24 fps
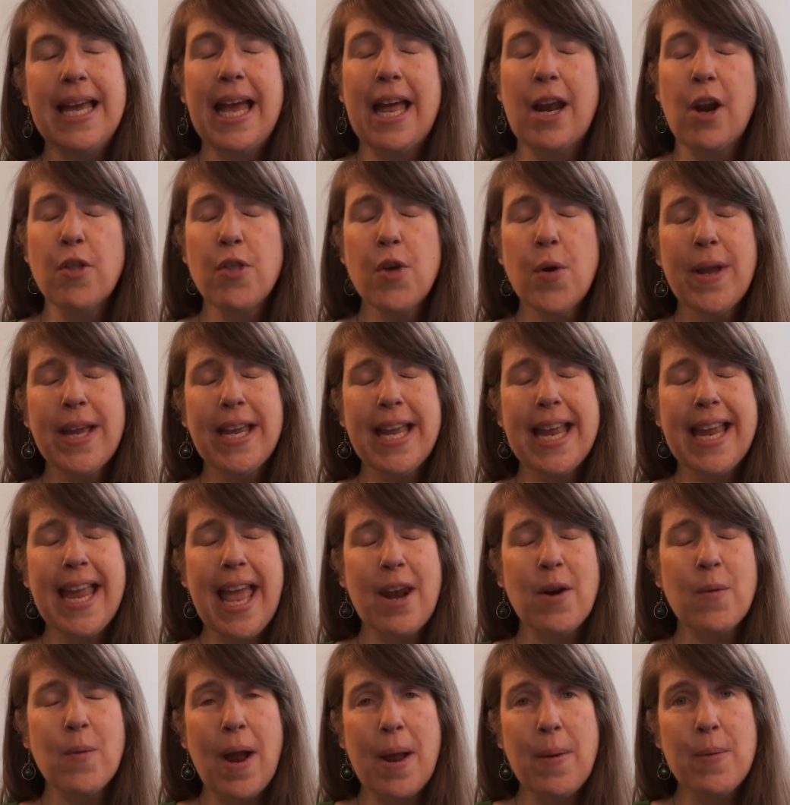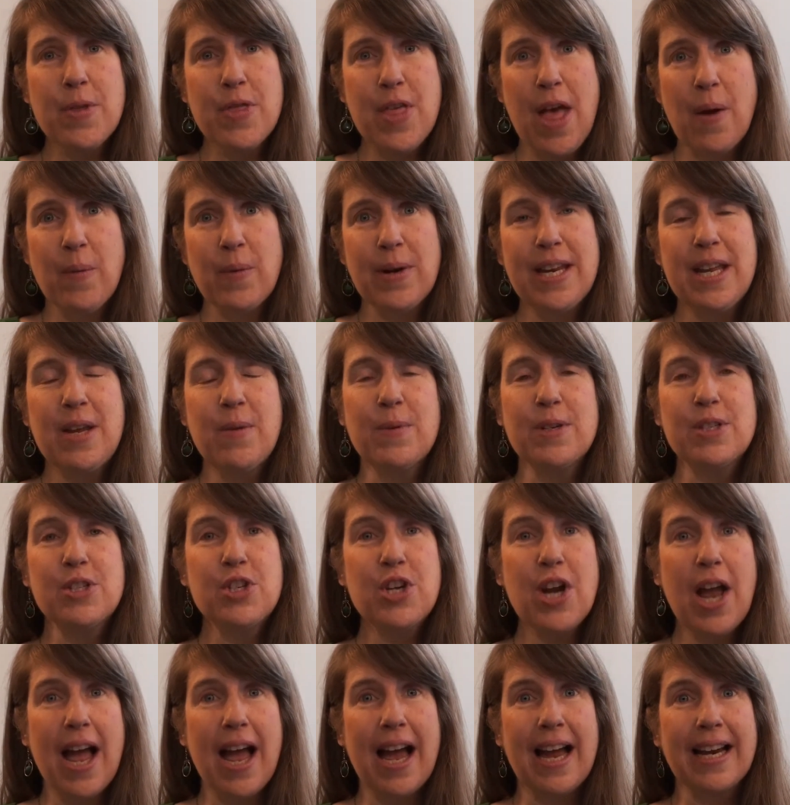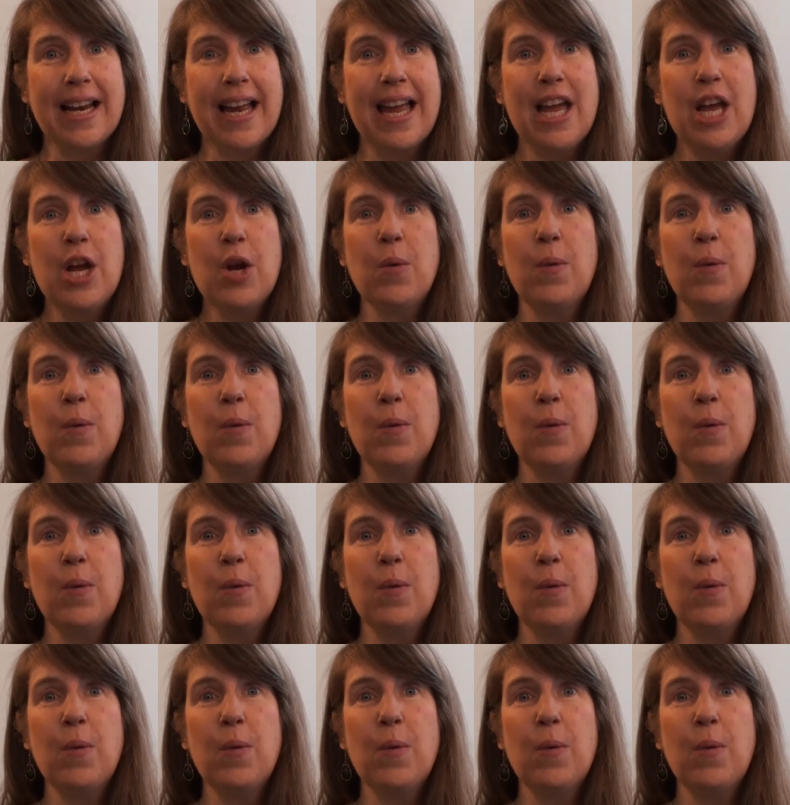And although he could get away with that when he was young,